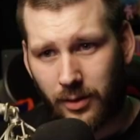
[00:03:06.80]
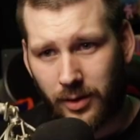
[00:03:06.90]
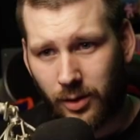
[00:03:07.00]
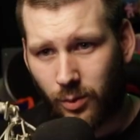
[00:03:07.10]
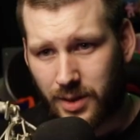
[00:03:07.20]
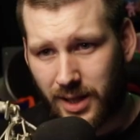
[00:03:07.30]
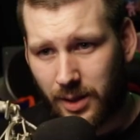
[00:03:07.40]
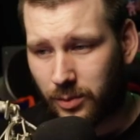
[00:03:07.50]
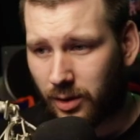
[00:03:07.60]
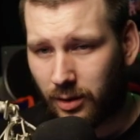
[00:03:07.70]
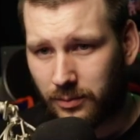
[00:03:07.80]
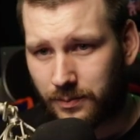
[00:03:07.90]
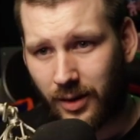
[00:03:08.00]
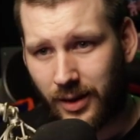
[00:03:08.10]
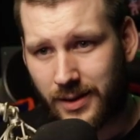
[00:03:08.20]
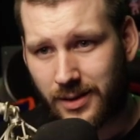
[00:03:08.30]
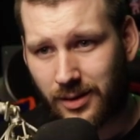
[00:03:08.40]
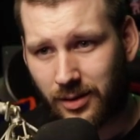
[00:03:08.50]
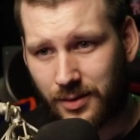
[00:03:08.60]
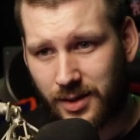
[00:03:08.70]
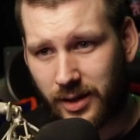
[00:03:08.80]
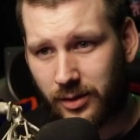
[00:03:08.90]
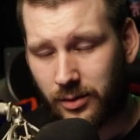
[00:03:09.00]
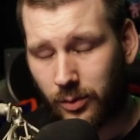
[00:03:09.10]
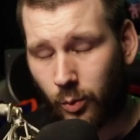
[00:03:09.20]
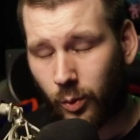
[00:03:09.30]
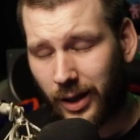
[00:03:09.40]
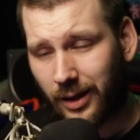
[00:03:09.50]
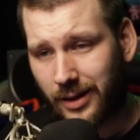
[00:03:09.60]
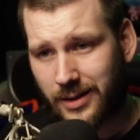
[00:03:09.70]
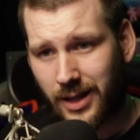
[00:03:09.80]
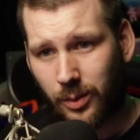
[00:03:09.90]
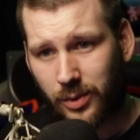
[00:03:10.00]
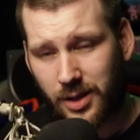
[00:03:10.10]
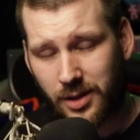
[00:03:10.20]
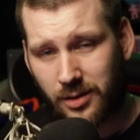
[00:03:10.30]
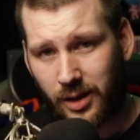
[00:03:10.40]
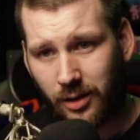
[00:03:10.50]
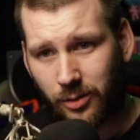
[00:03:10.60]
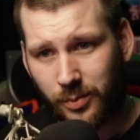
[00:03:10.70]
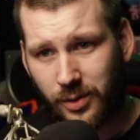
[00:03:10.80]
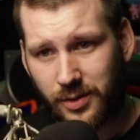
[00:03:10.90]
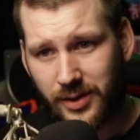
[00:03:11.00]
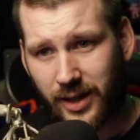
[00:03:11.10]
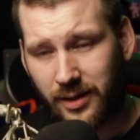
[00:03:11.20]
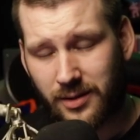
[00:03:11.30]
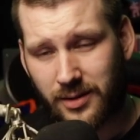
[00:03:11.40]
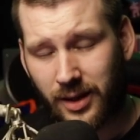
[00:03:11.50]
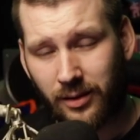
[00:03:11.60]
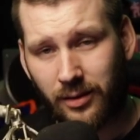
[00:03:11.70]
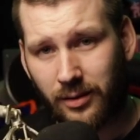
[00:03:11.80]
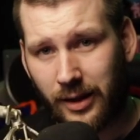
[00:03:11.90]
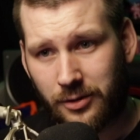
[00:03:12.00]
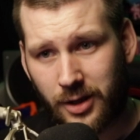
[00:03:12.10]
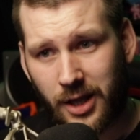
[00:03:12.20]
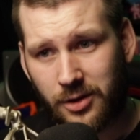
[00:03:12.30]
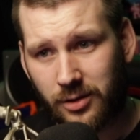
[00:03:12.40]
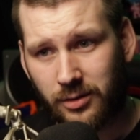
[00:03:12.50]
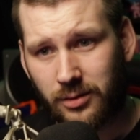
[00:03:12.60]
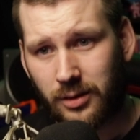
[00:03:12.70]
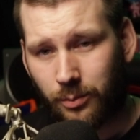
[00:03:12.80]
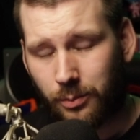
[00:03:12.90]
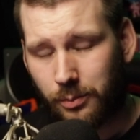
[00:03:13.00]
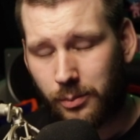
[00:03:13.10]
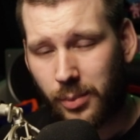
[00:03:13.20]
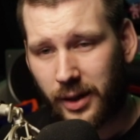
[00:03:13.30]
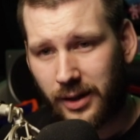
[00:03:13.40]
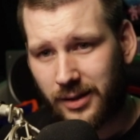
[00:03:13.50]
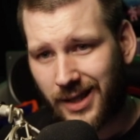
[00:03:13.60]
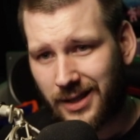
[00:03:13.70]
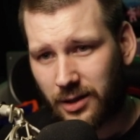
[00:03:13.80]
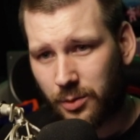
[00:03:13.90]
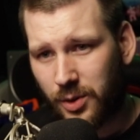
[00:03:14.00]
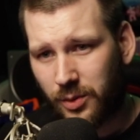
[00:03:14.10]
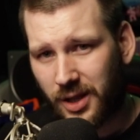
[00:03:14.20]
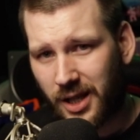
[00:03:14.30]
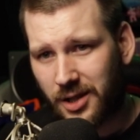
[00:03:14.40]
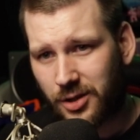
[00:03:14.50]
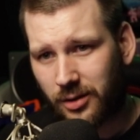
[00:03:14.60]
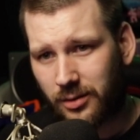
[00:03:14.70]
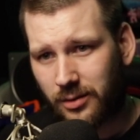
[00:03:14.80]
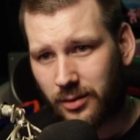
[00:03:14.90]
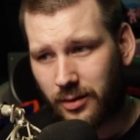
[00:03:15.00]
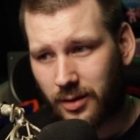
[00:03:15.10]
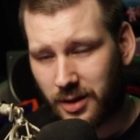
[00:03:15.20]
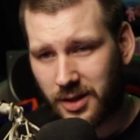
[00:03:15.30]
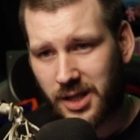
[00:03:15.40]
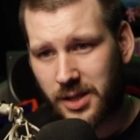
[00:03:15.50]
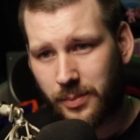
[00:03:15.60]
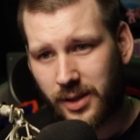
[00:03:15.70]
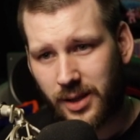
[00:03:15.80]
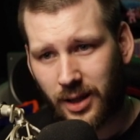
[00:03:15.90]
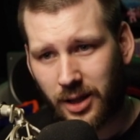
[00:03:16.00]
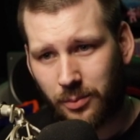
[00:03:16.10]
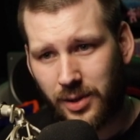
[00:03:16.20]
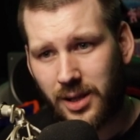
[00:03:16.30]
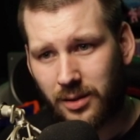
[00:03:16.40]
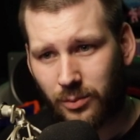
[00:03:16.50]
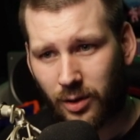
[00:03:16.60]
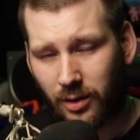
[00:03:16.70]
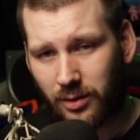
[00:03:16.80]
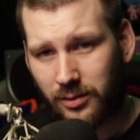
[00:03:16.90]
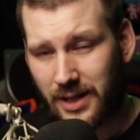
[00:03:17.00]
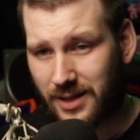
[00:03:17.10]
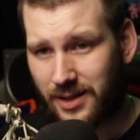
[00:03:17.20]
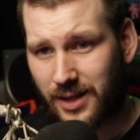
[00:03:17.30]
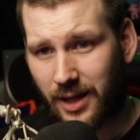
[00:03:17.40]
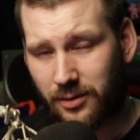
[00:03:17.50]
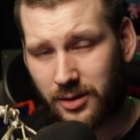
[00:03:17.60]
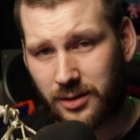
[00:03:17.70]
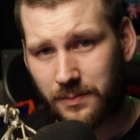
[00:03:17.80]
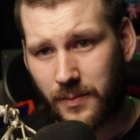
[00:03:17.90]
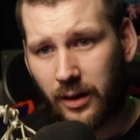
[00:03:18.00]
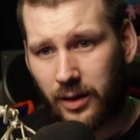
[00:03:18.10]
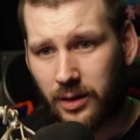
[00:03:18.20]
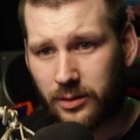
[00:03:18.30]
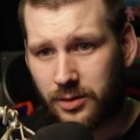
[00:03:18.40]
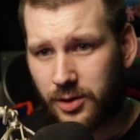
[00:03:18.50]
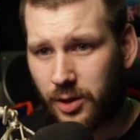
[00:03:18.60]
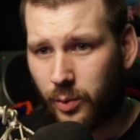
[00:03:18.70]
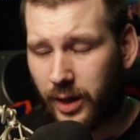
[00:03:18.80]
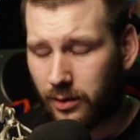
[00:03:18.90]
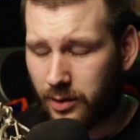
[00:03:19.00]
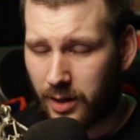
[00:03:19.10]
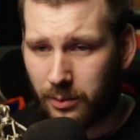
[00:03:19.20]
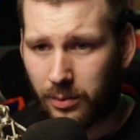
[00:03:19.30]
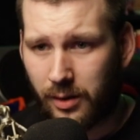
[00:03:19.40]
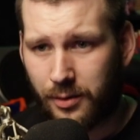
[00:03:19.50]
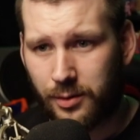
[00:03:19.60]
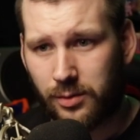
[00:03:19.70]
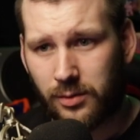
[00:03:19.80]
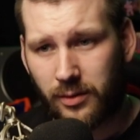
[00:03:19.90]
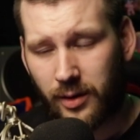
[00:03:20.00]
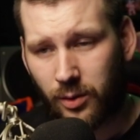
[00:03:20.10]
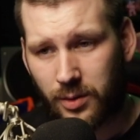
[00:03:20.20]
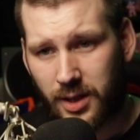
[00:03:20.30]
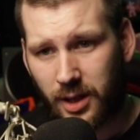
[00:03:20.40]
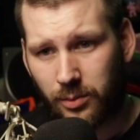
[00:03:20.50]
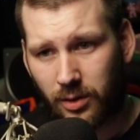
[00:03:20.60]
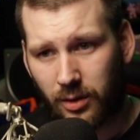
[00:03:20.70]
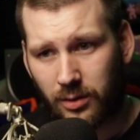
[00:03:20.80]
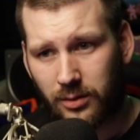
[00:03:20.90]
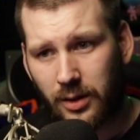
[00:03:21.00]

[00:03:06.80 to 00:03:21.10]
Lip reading: The OSI model is considered well established in computer science and education, but in data communication, the TCP/IP model is the standard. Now, to quickly ramble through the OSI model,